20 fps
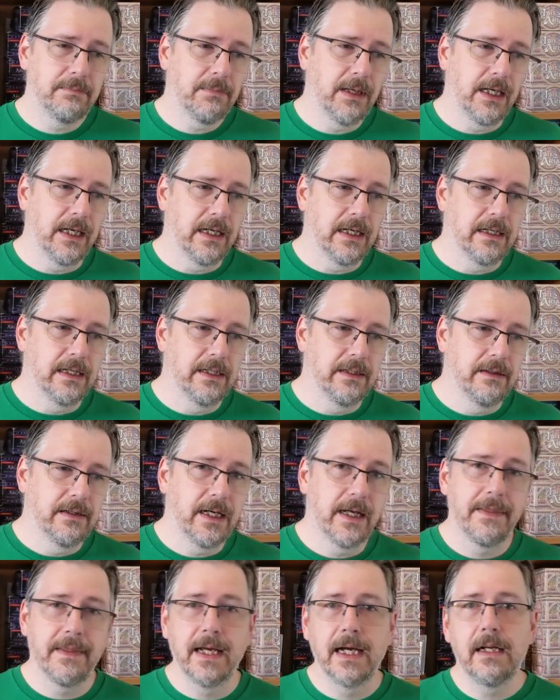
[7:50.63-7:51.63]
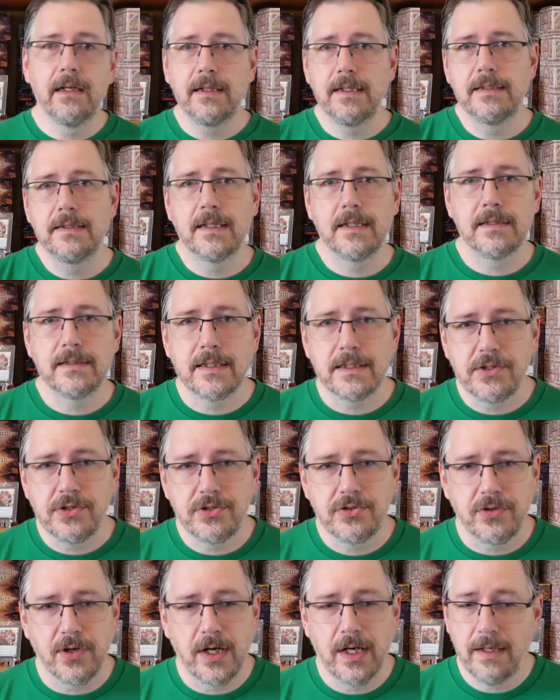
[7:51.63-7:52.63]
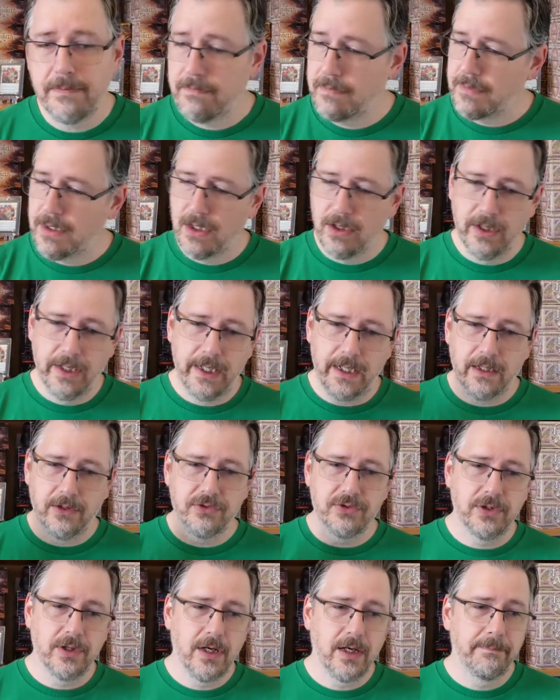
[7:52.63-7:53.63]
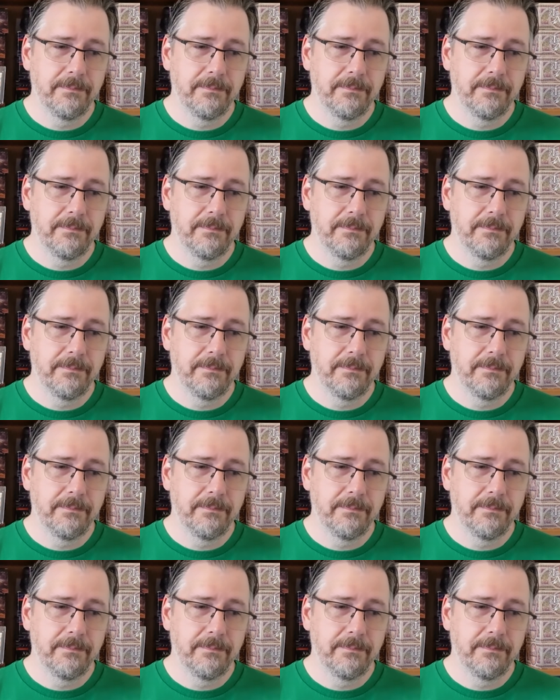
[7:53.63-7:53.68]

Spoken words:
And on that, he says, let's draw. All right, I'll draw.